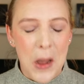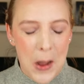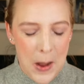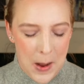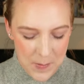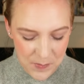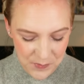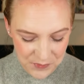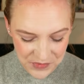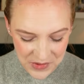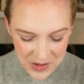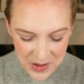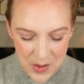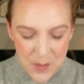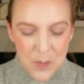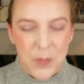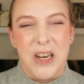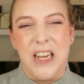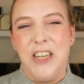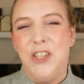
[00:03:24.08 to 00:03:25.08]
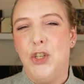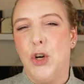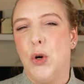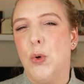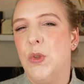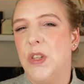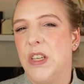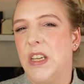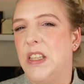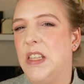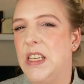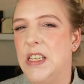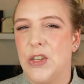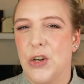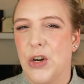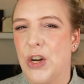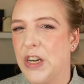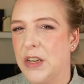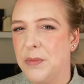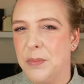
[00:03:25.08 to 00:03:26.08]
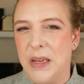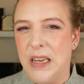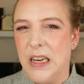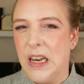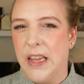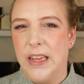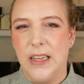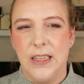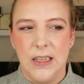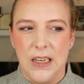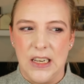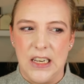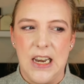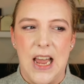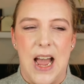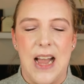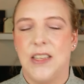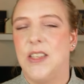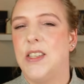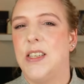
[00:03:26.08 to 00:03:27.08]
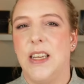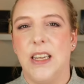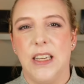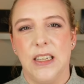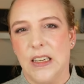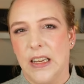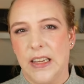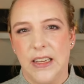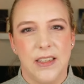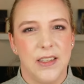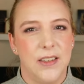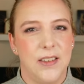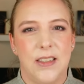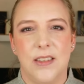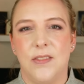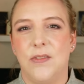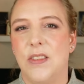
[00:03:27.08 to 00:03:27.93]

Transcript: Um, but I don't think these are going to be like lasting, like,